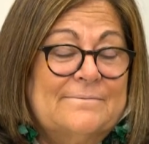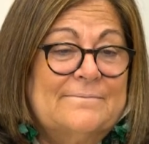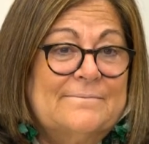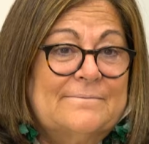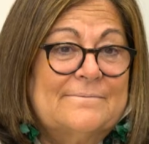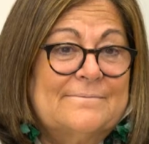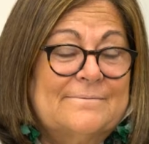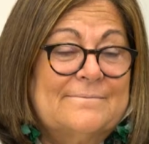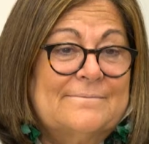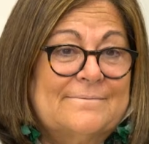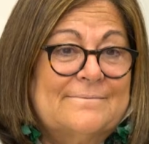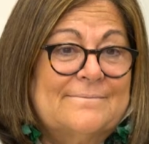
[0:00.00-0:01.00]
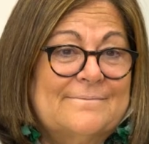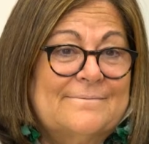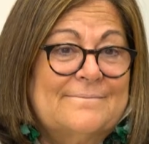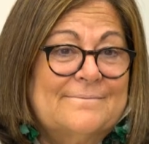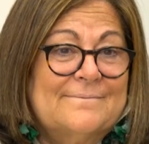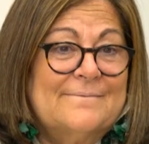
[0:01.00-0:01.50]

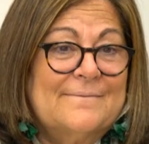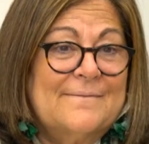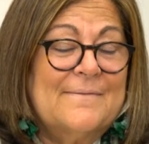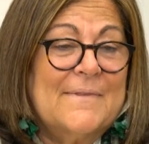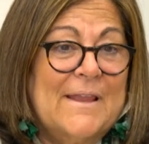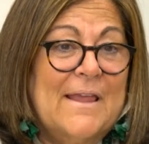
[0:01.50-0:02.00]
private-public